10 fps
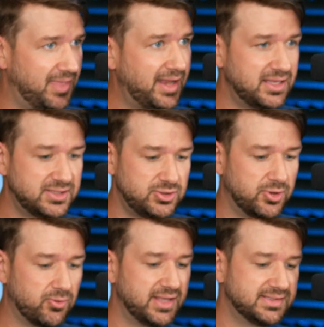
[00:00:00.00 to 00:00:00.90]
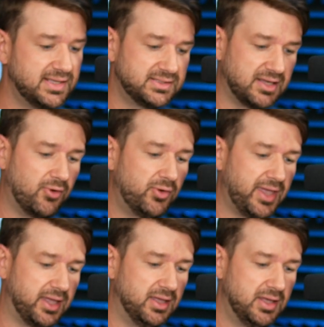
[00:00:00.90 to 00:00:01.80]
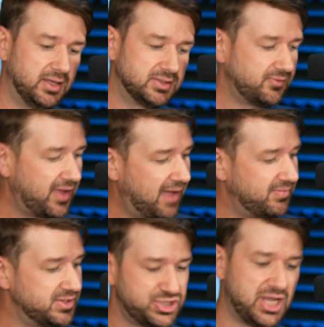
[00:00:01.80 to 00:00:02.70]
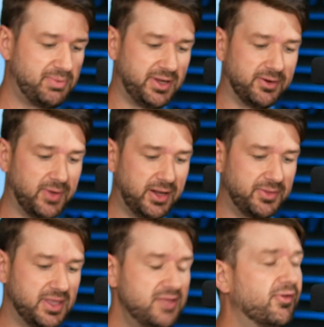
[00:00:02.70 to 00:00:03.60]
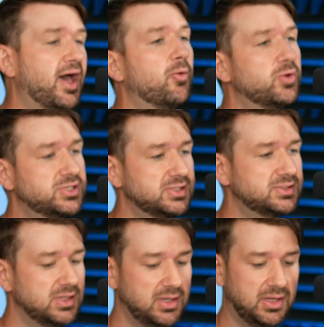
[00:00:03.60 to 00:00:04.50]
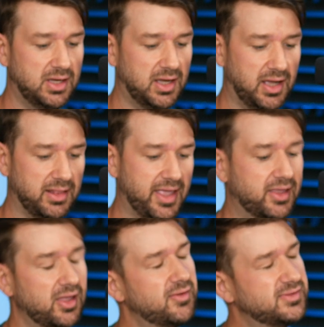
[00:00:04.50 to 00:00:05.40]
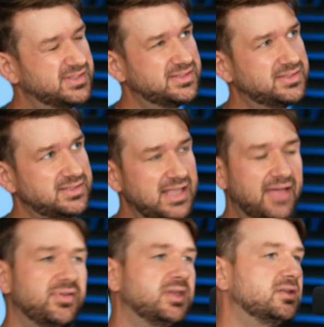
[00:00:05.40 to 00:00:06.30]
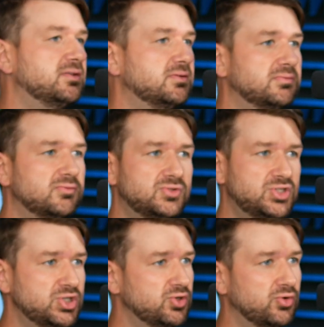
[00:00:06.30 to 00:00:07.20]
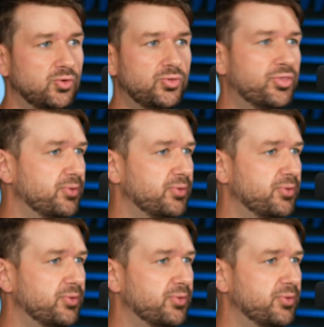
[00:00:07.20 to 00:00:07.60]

That gets you a great sense of, okay, so if I have this shape here, right, on the E flat, which is like 7, 2,